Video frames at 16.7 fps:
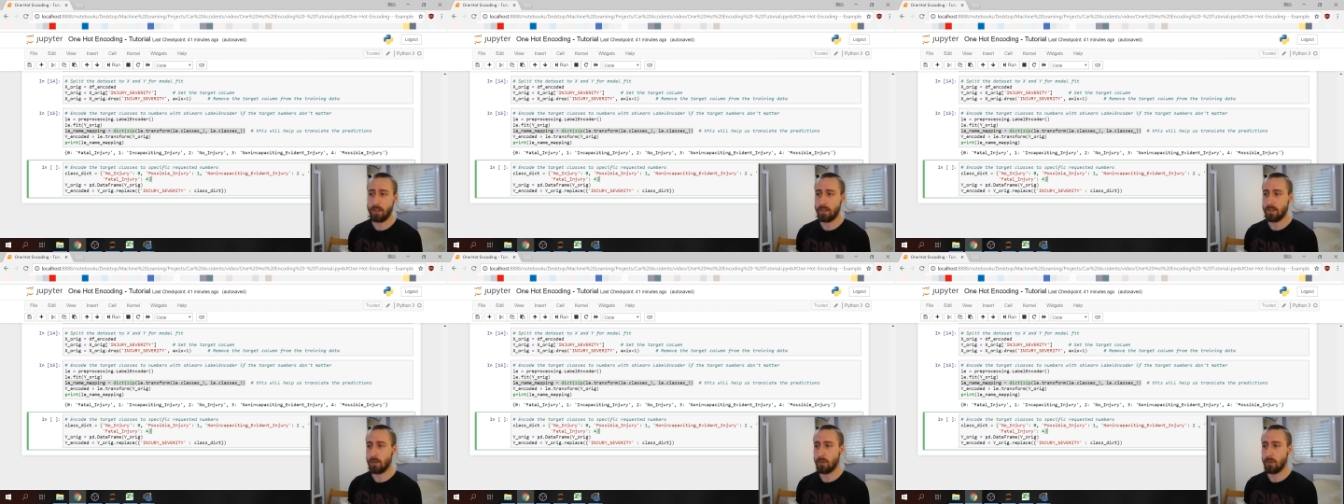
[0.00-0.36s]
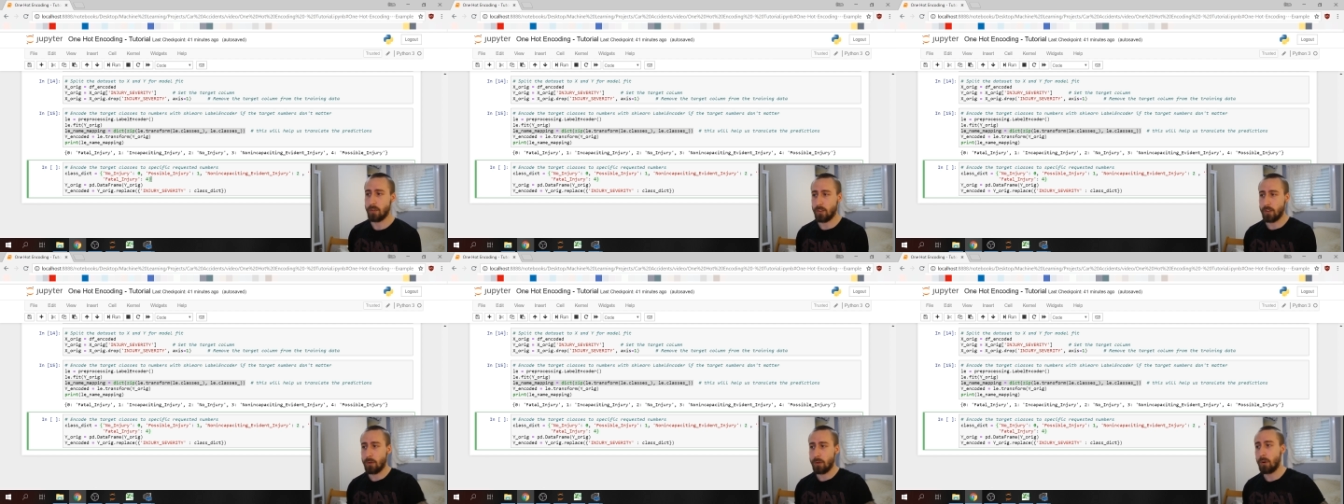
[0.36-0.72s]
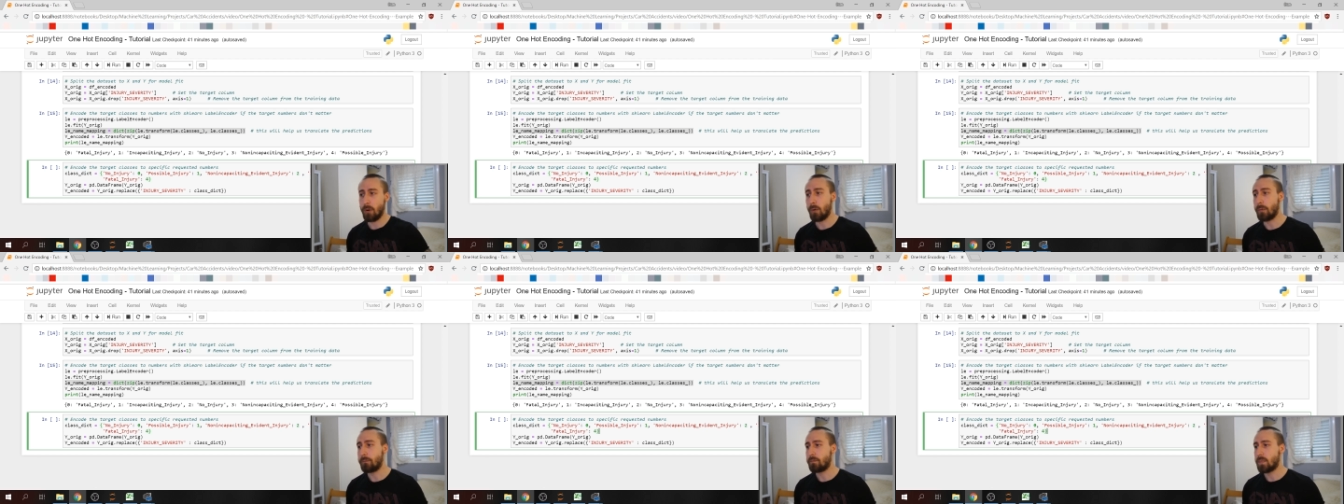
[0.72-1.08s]
So
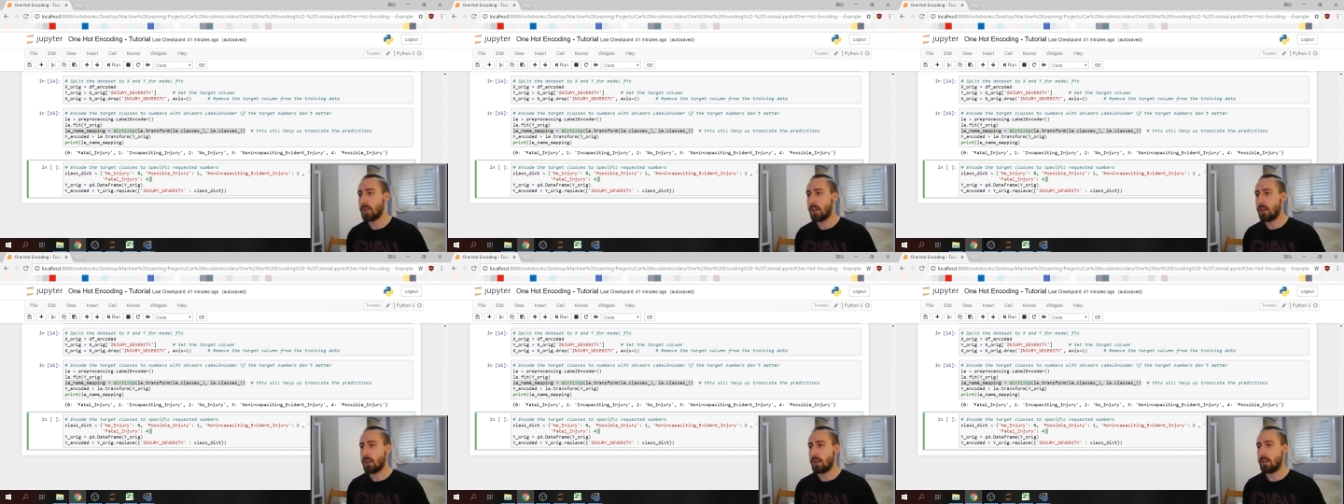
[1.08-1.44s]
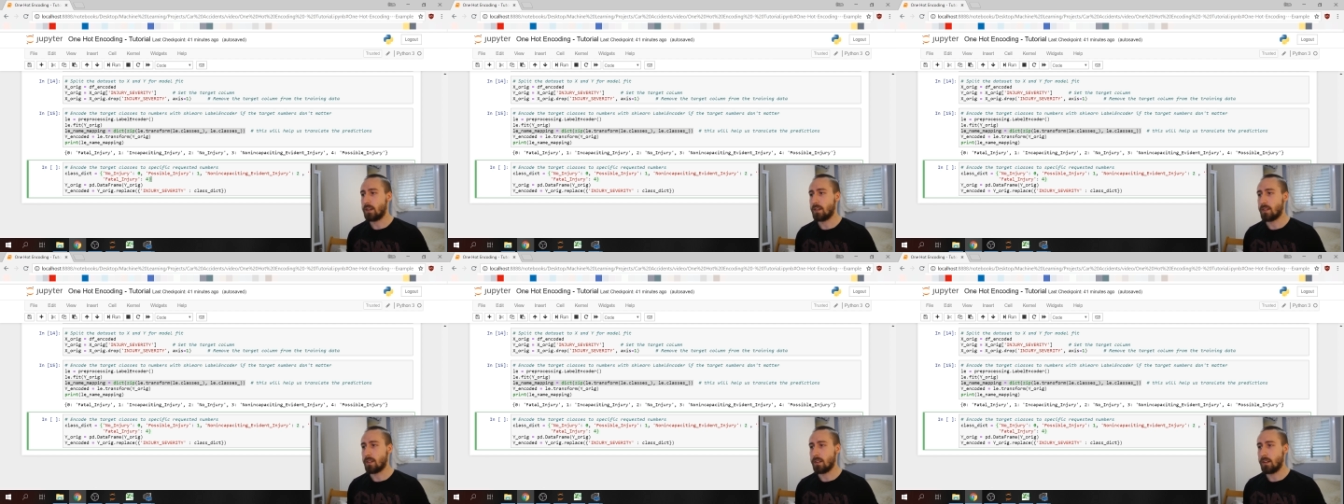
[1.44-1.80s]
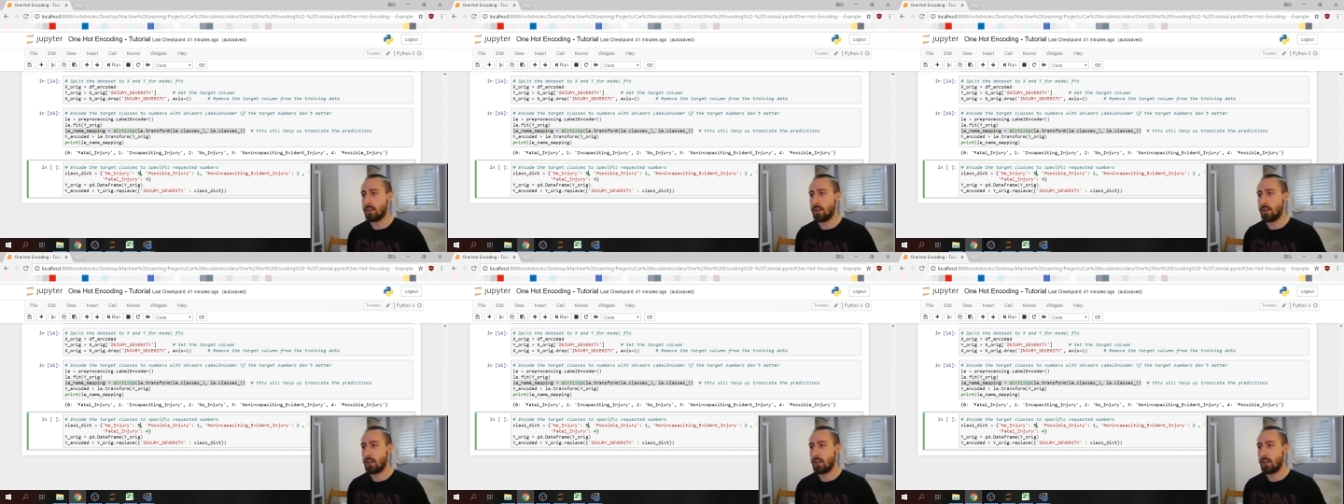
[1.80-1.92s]
zero is